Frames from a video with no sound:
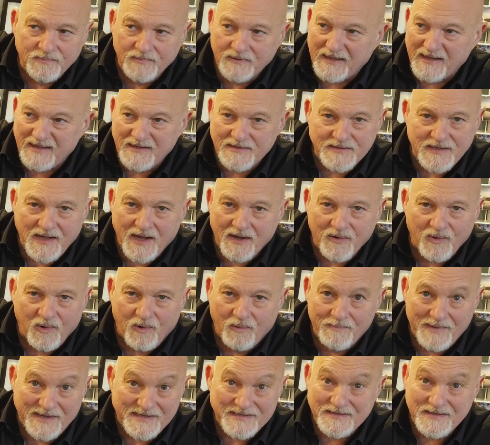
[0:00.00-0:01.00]
things that I
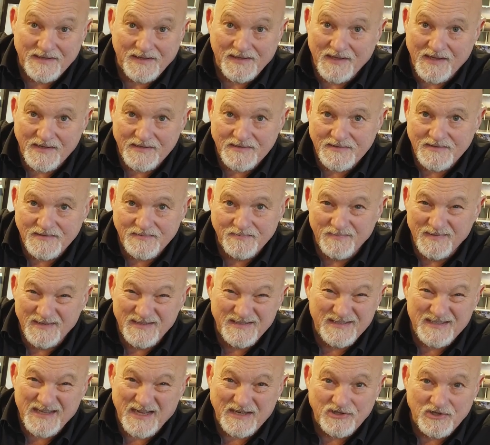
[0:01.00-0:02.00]
call masterclass
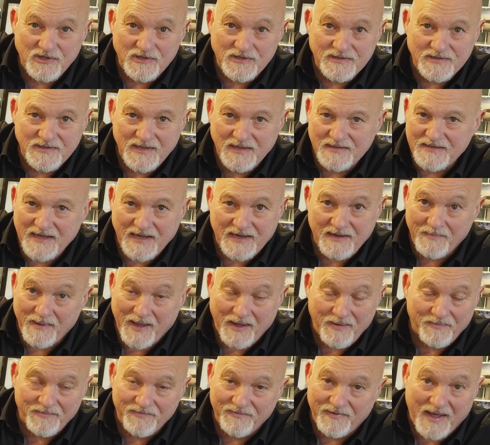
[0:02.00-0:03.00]
sessions. They take
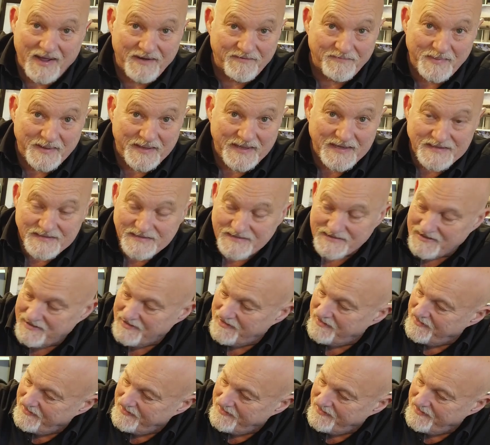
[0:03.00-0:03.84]
about 5 minutes.